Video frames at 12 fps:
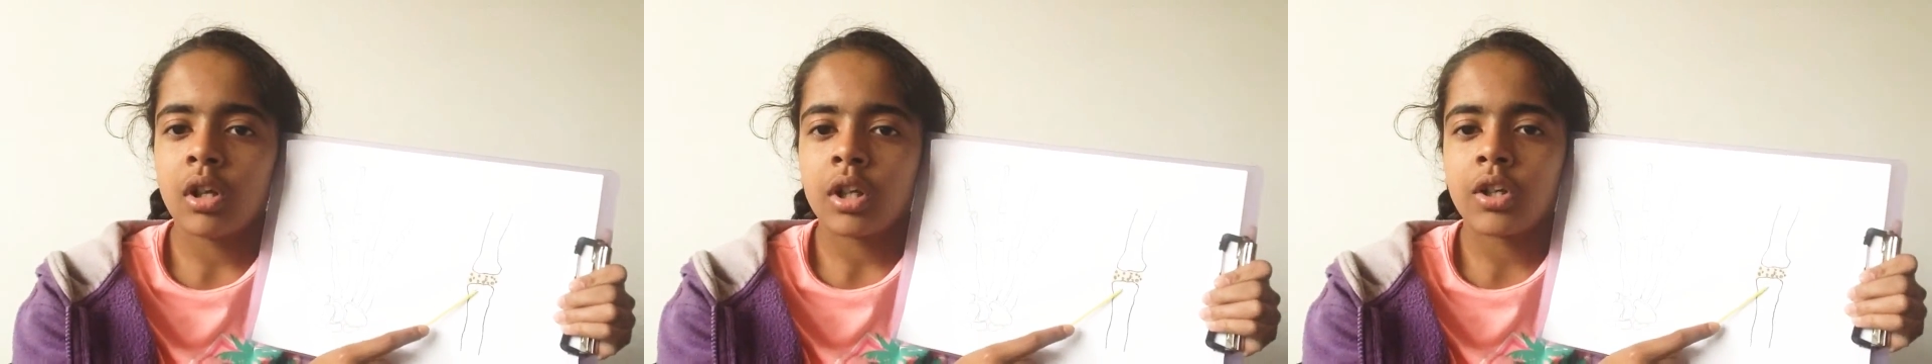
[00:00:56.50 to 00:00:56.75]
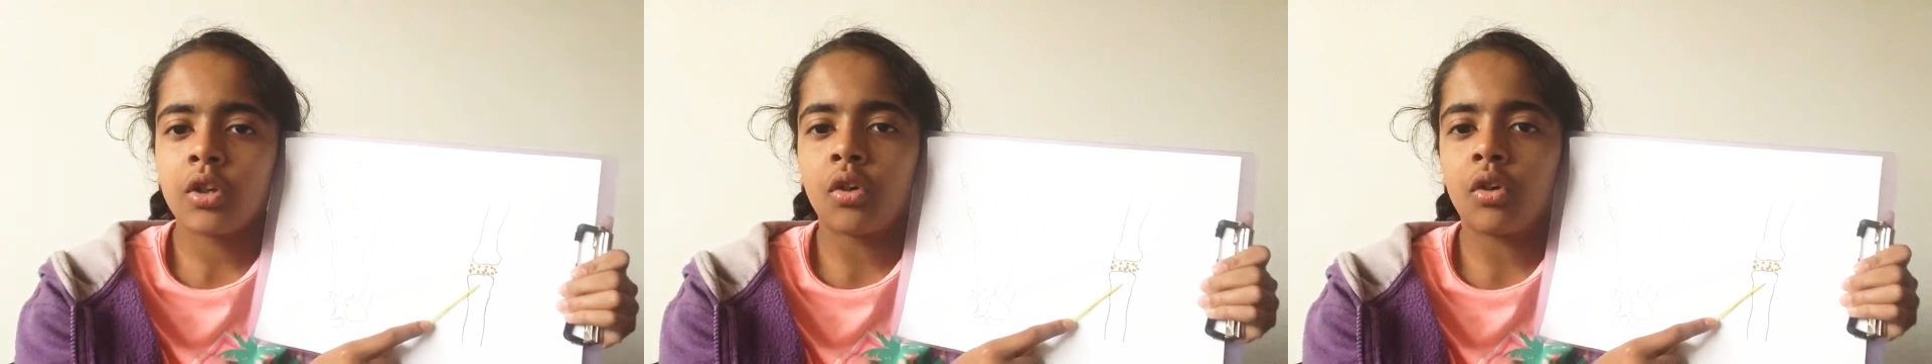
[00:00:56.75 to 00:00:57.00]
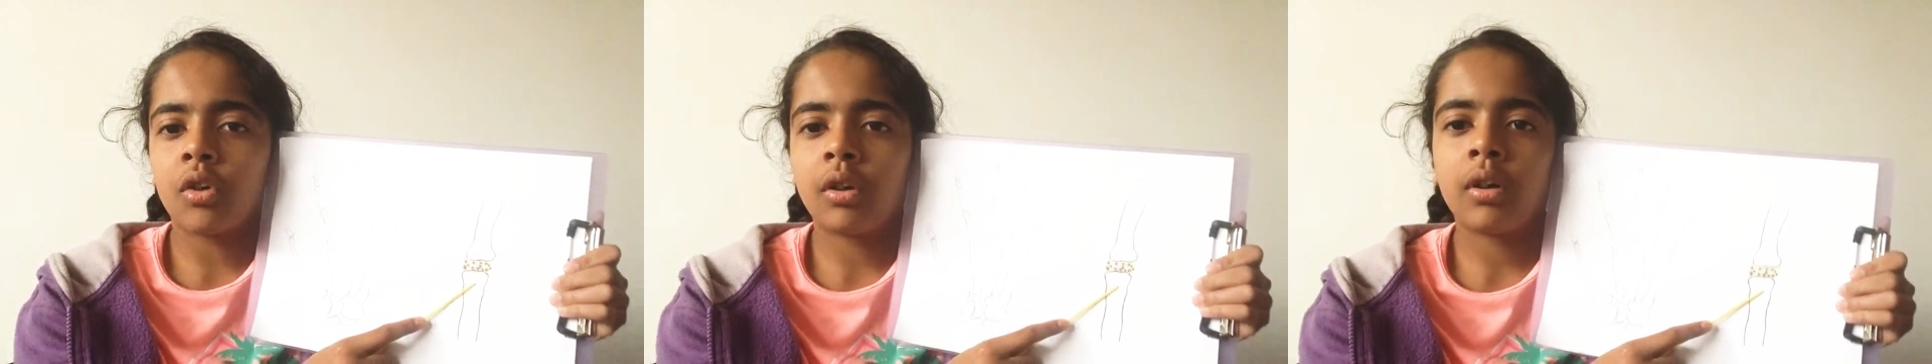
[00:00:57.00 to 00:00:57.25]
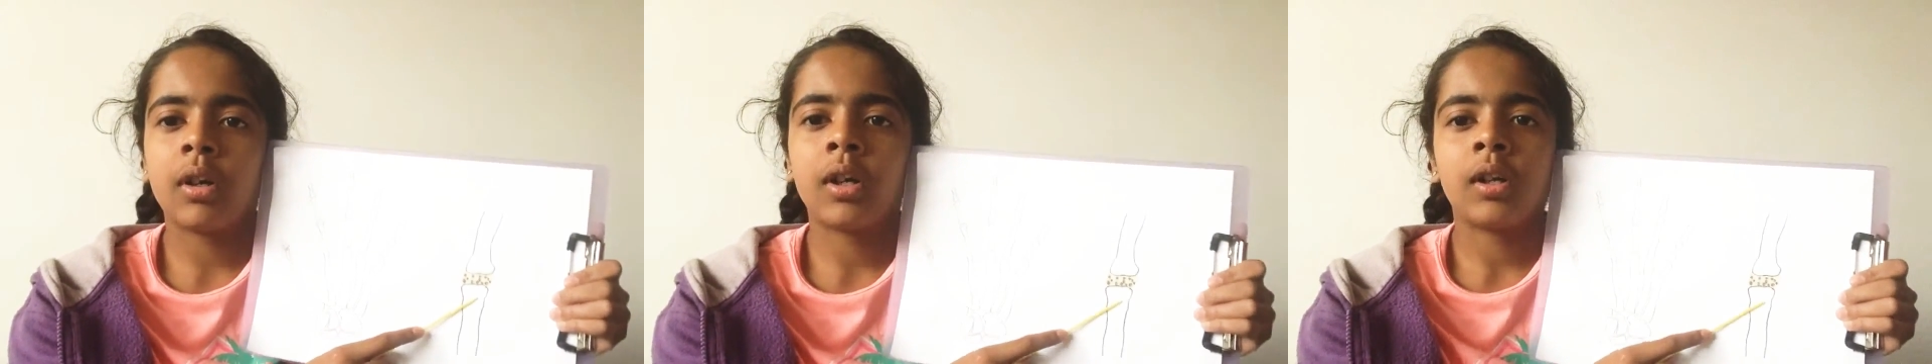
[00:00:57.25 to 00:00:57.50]

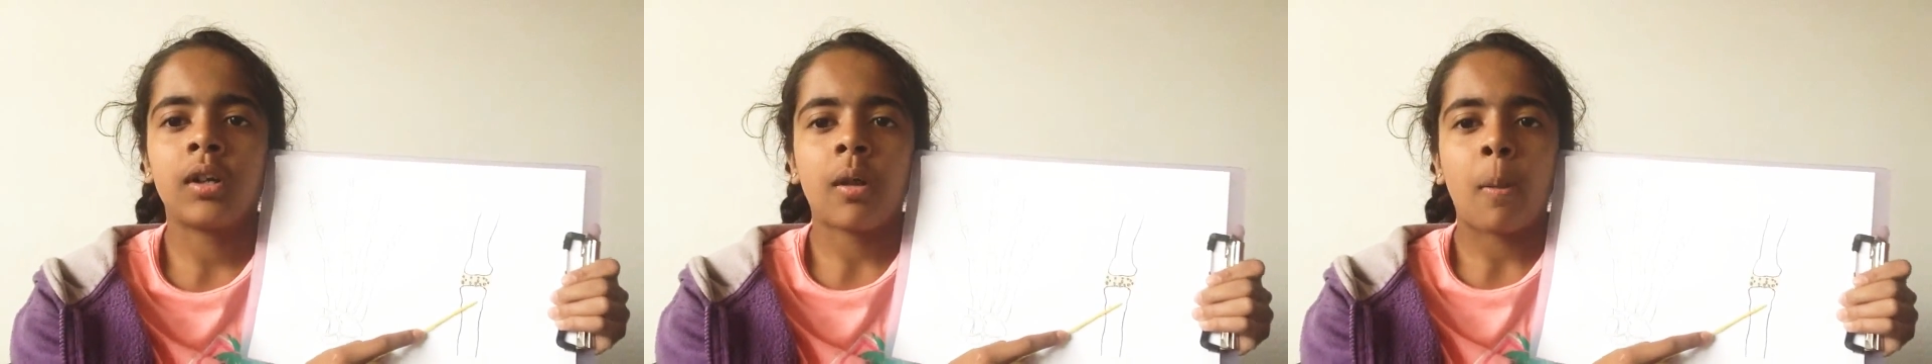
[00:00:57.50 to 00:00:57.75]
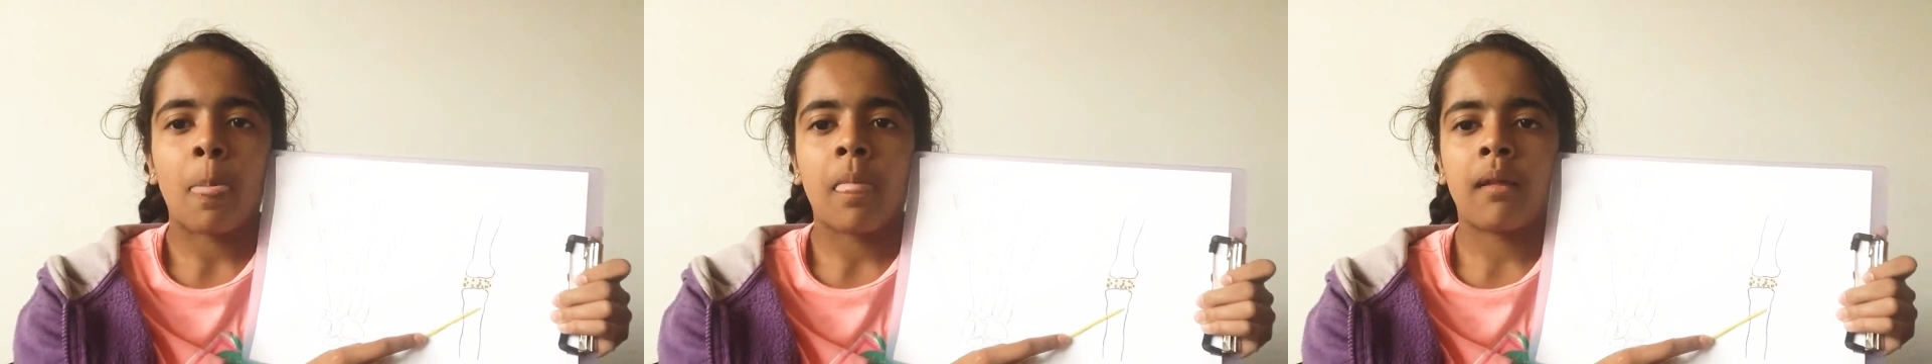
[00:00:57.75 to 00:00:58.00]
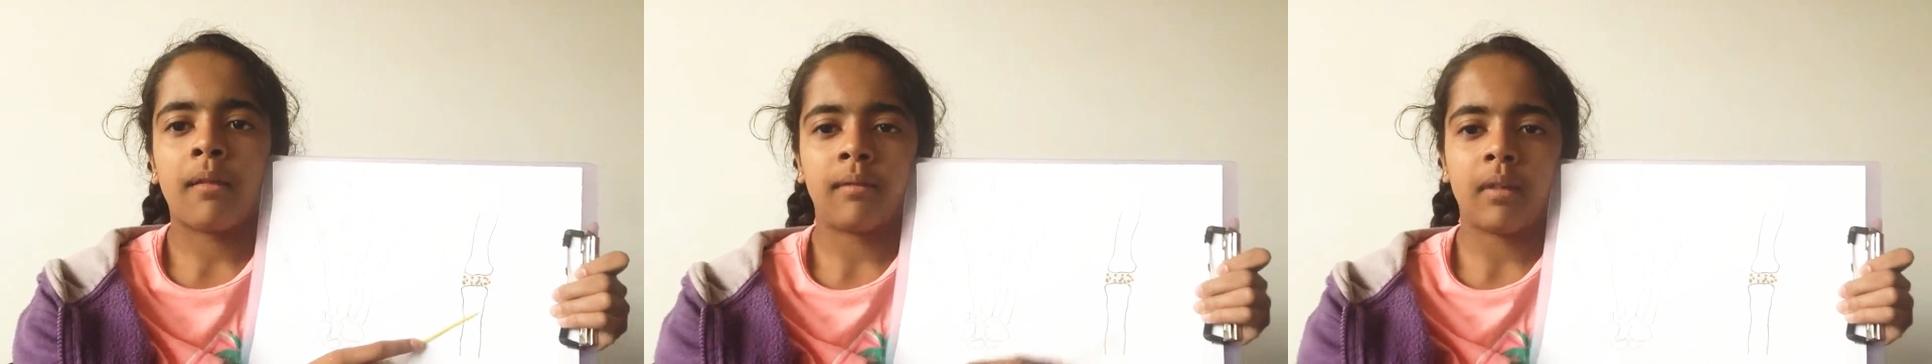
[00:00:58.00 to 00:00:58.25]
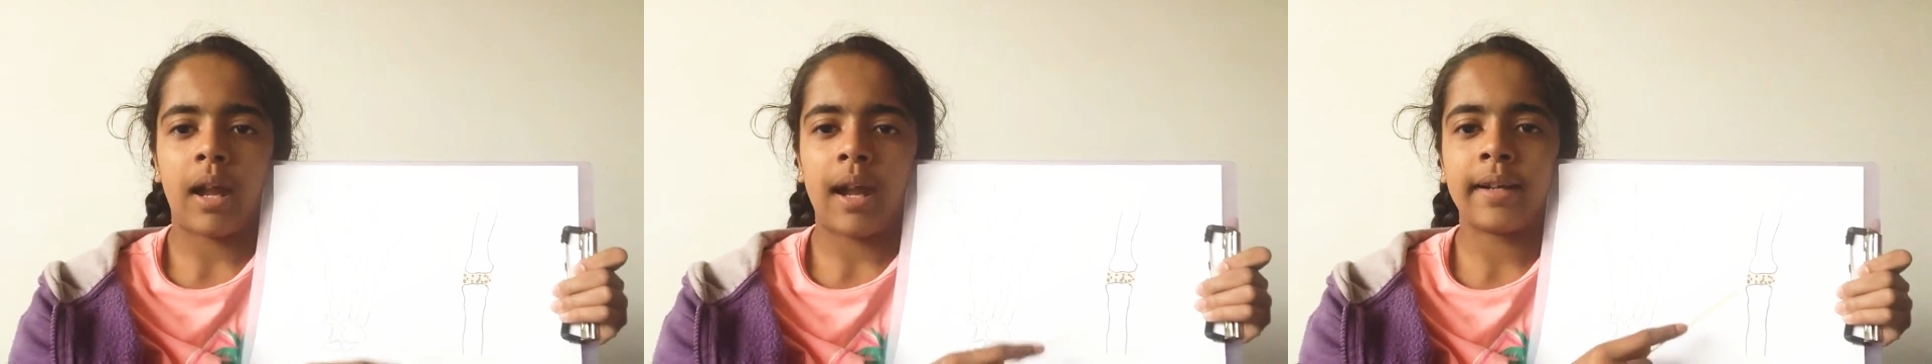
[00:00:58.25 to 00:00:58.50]
your
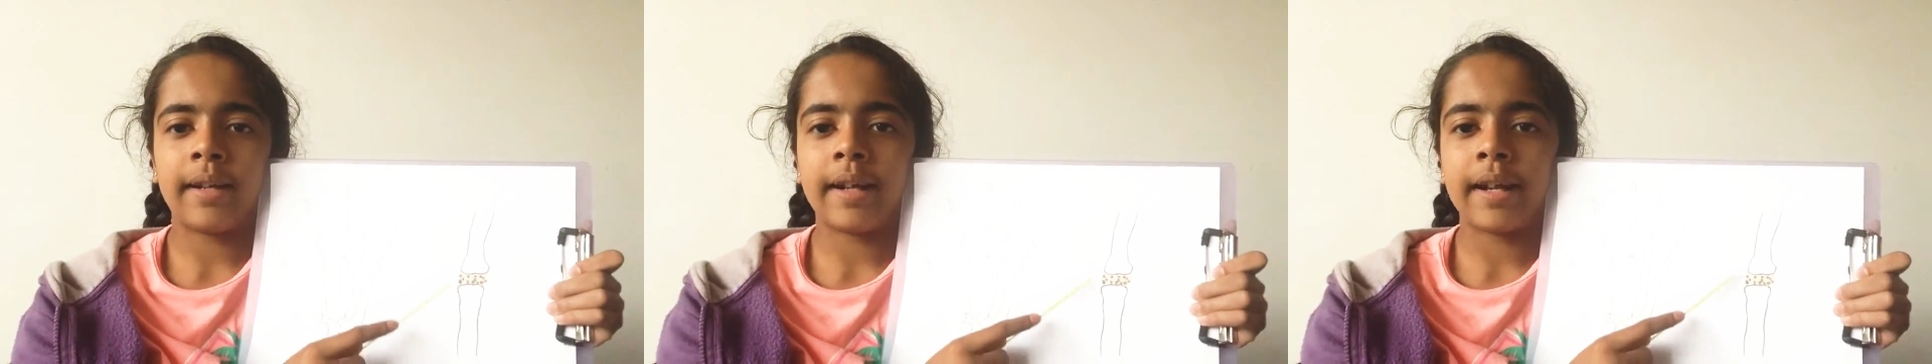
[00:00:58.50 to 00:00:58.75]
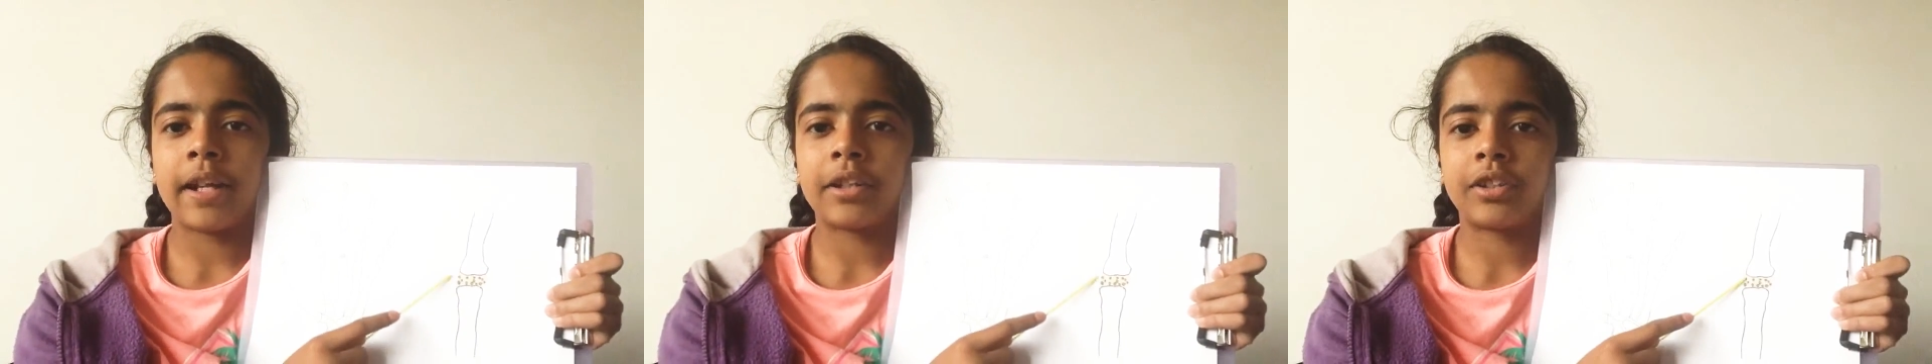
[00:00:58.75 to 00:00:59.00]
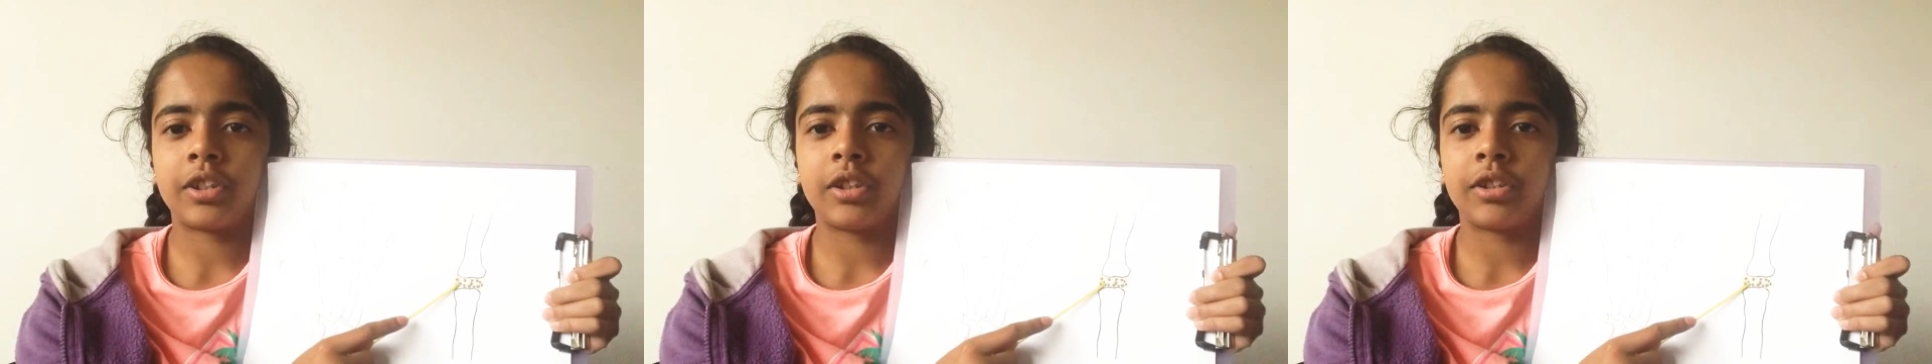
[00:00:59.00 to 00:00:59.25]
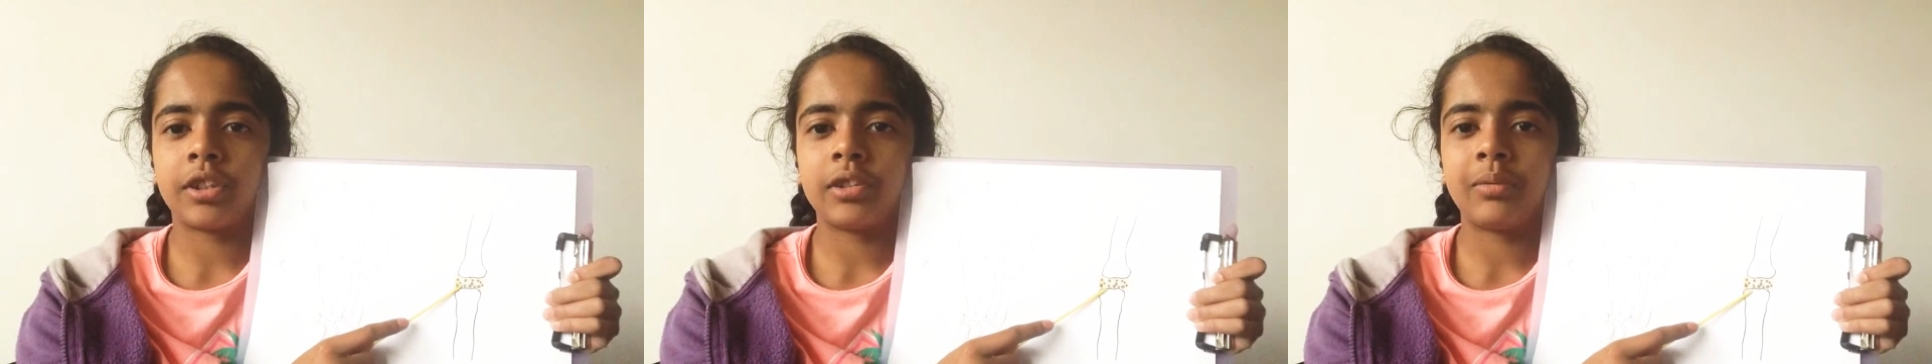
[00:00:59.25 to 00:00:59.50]
hand in a
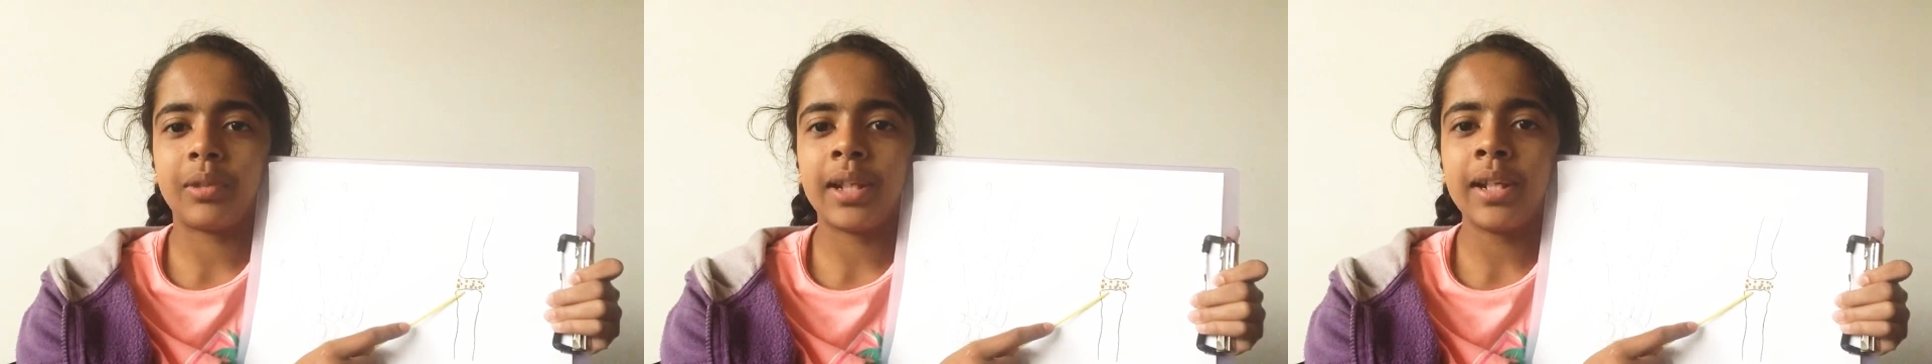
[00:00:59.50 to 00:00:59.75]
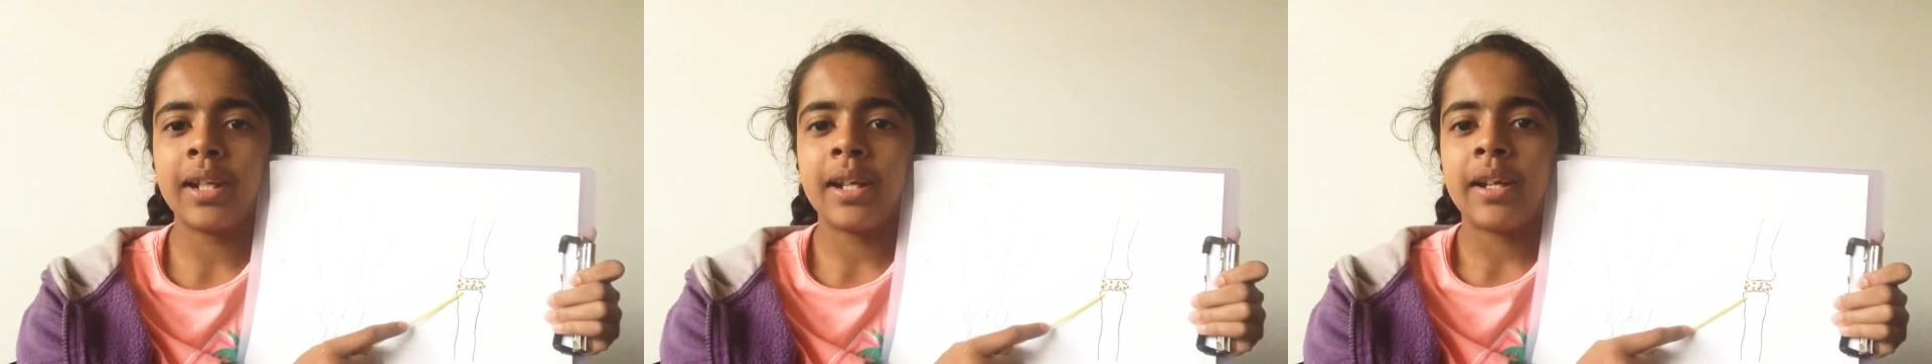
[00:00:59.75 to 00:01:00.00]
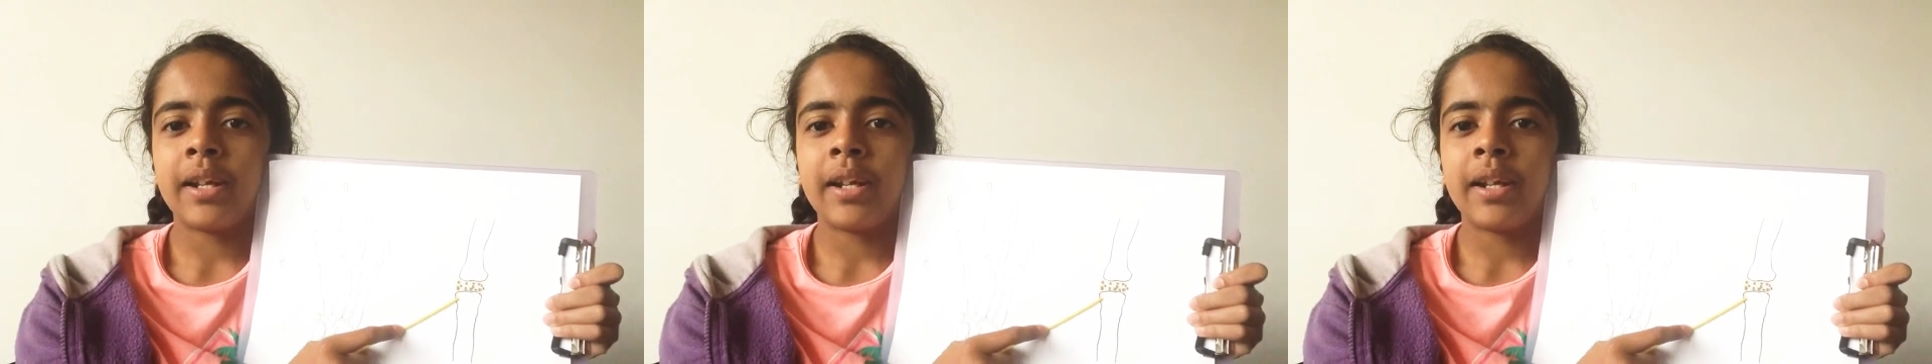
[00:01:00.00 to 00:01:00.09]
certain way,